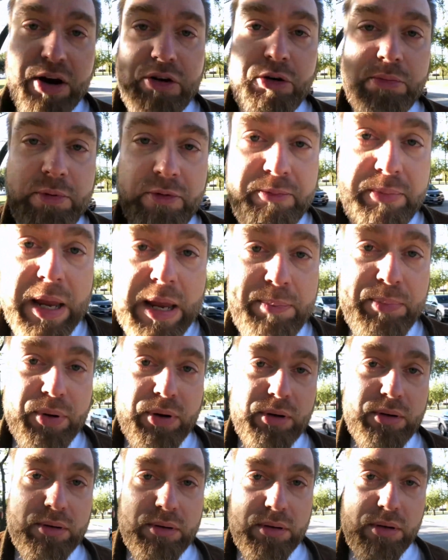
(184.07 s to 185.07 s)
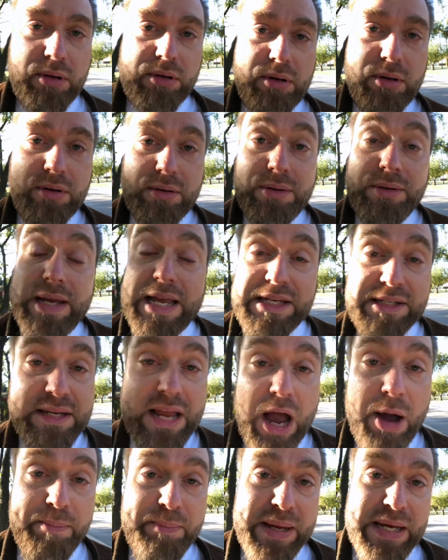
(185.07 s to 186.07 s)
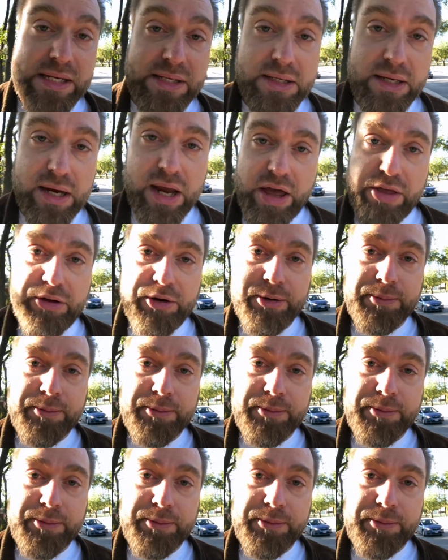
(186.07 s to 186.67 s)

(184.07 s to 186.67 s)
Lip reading: group of people is now Peace Together.